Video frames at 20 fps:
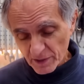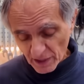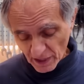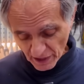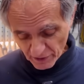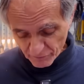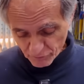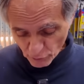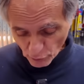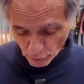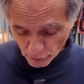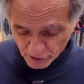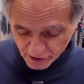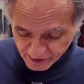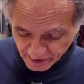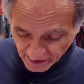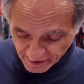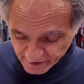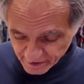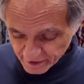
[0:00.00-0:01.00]
I've noticed
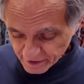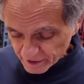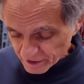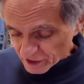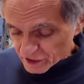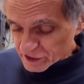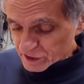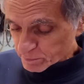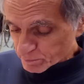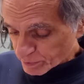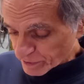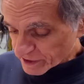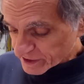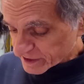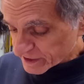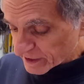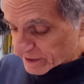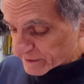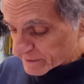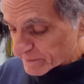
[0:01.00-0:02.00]
that this
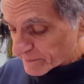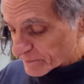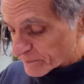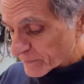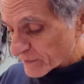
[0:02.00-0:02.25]
piston,